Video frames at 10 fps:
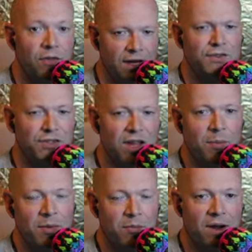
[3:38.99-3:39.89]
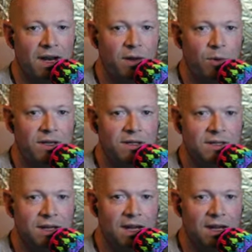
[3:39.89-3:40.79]
Thanks for stopping by
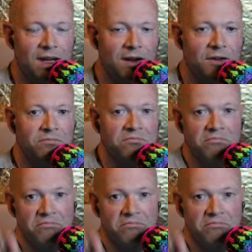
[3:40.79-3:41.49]
anyways. Take care.